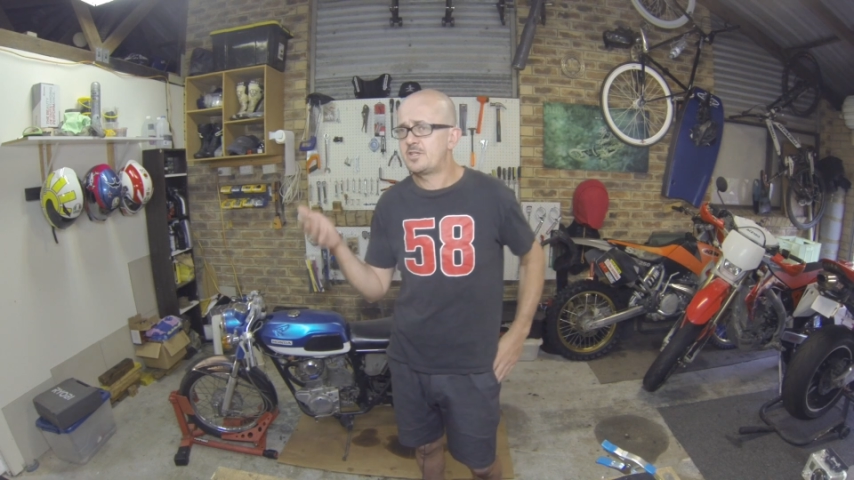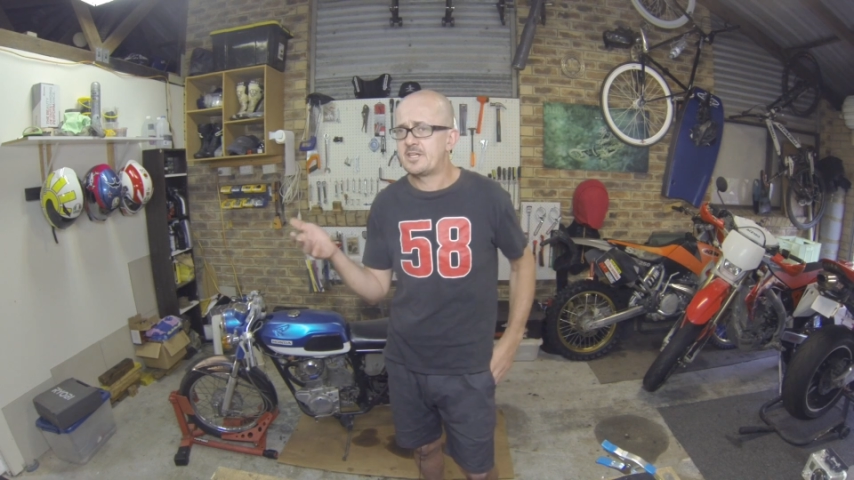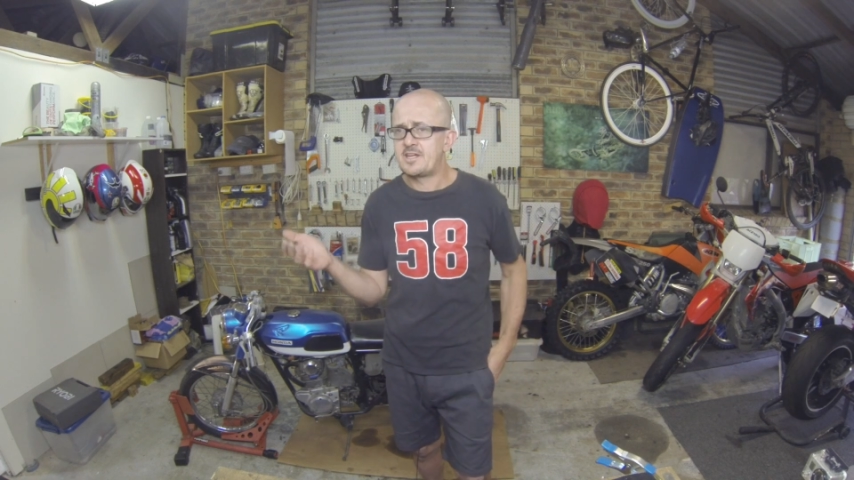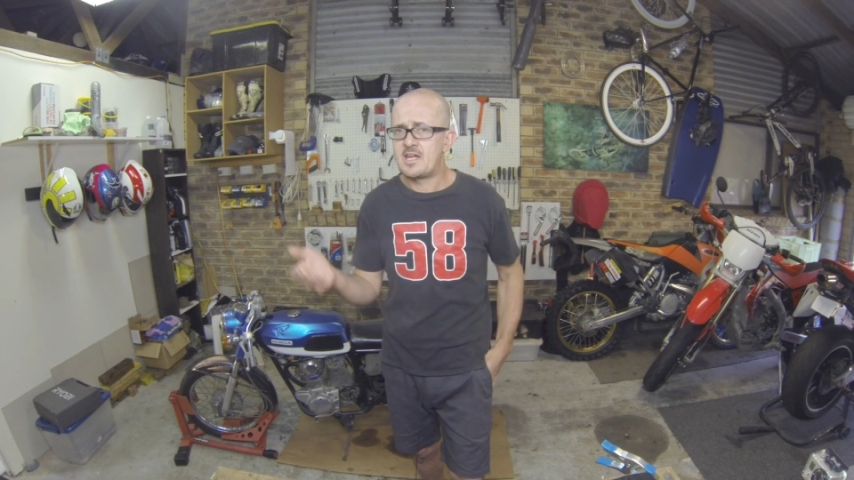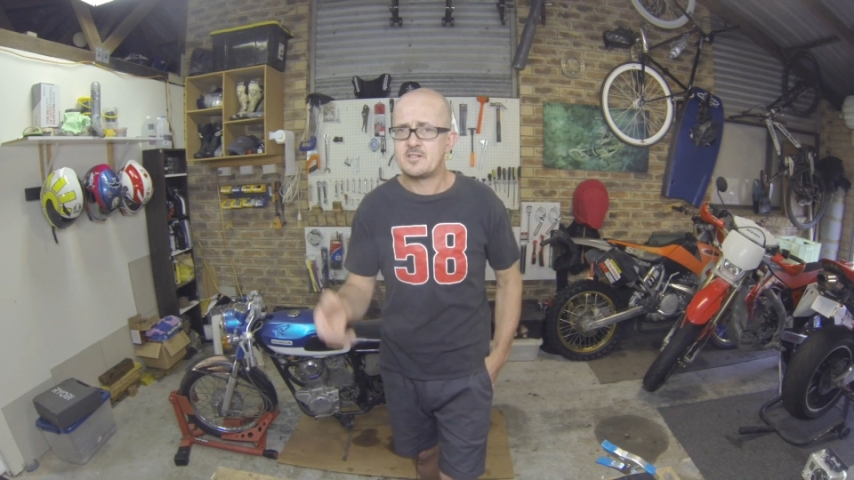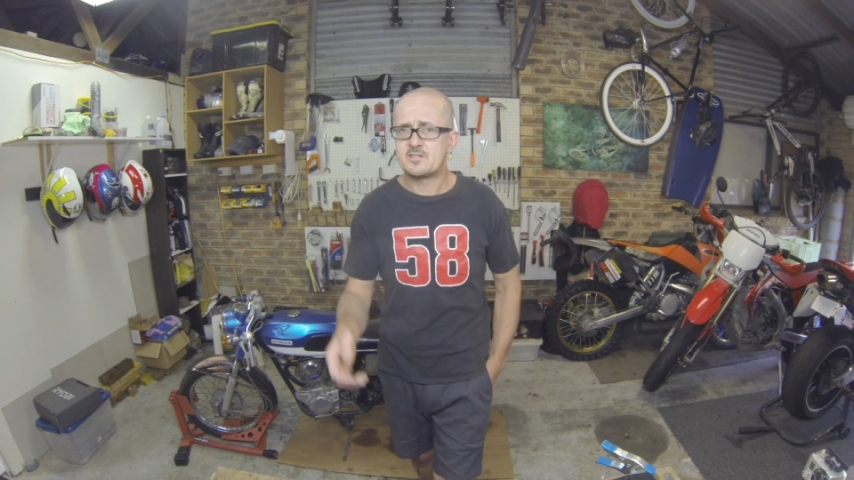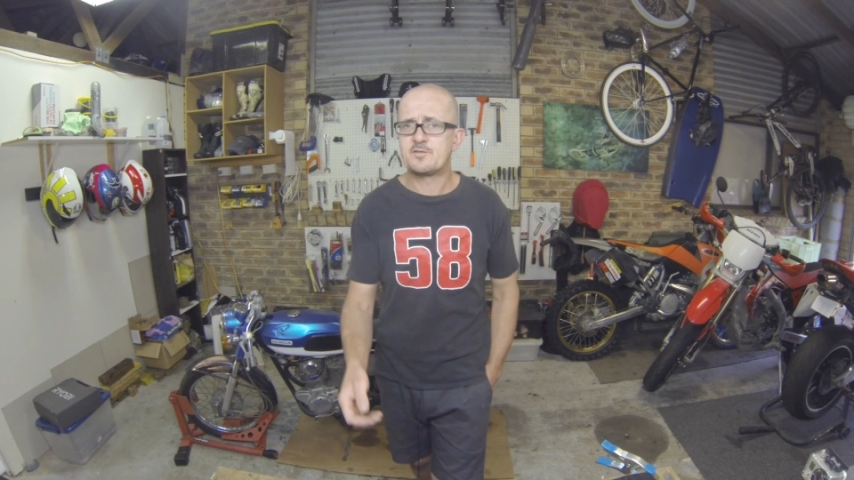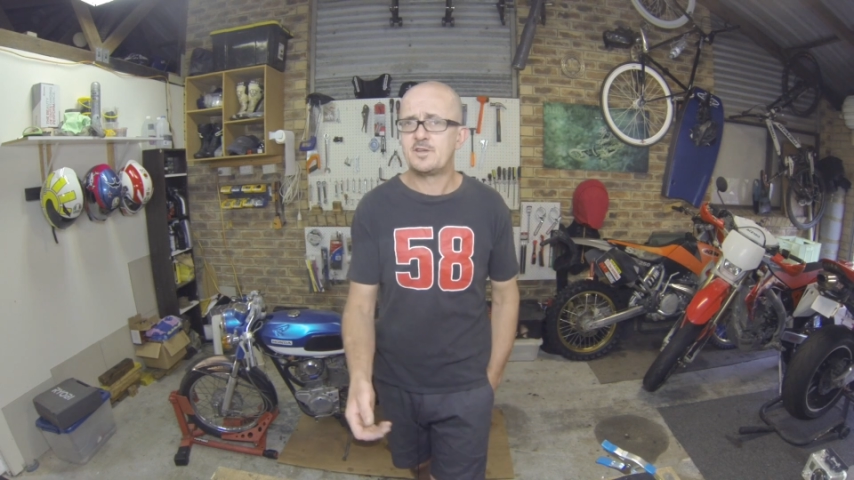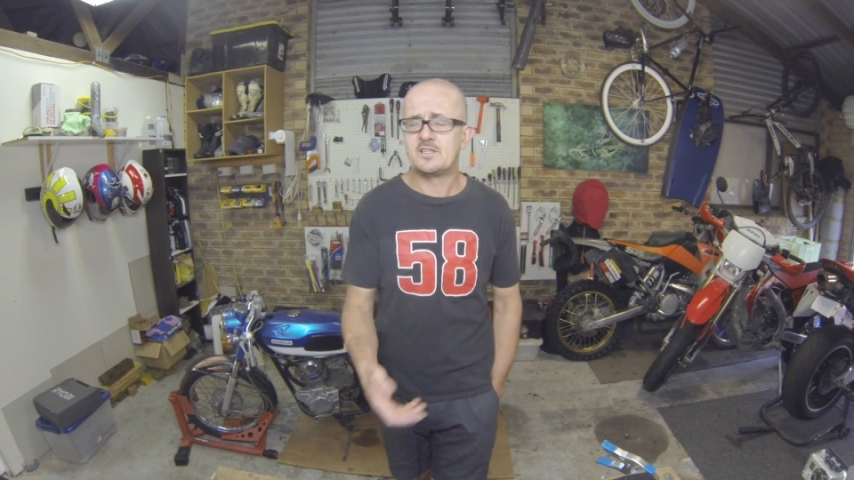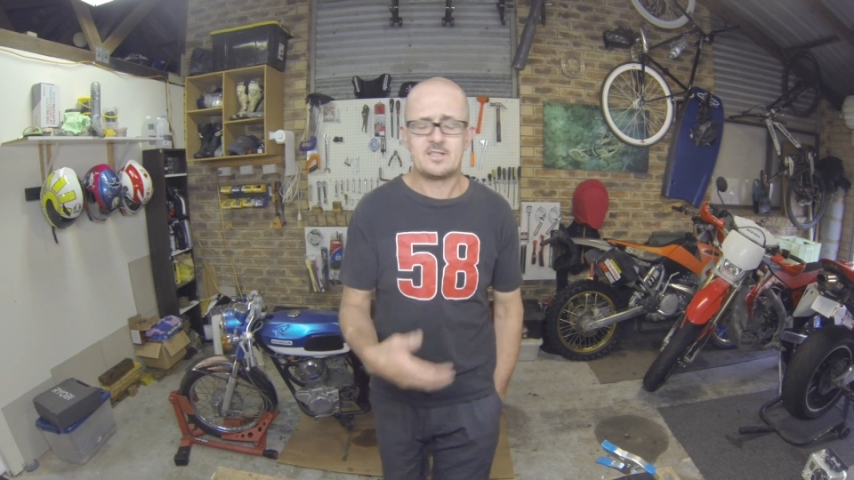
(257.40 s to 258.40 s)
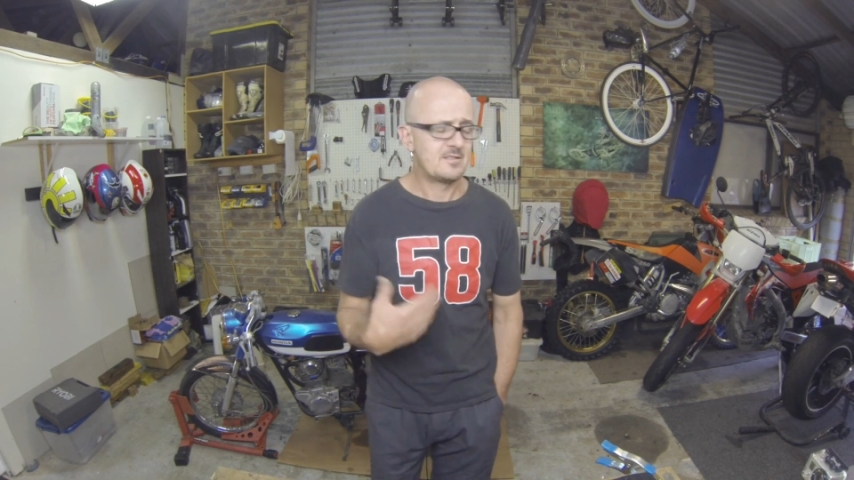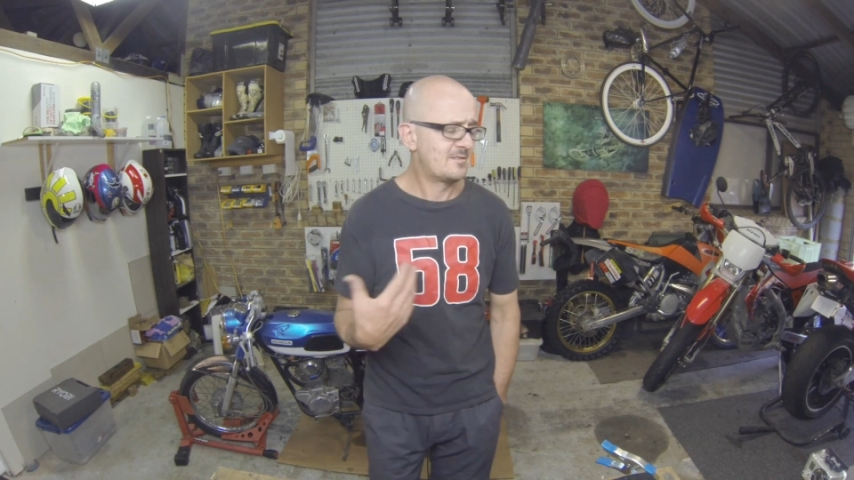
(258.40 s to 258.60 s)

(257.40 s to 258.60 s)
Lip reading: it, and just feeling